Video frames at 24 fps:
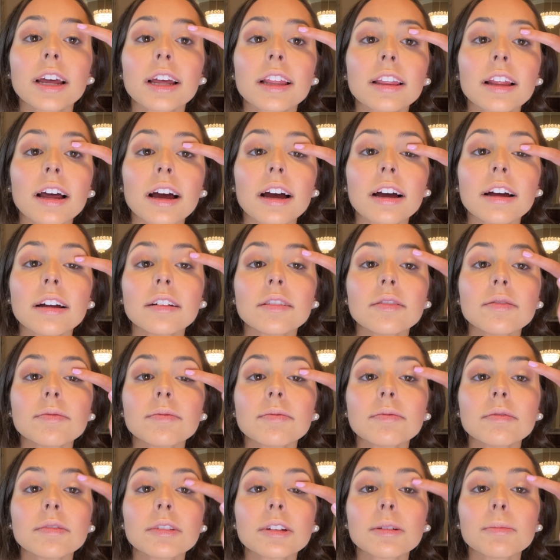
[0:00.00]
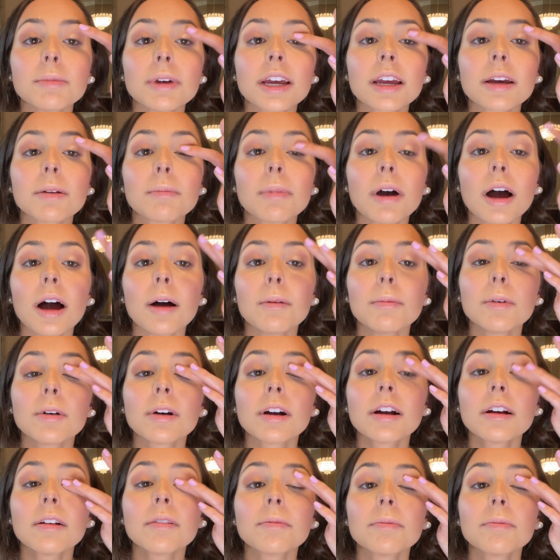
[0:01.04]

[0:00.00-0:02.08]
that to make it pop more.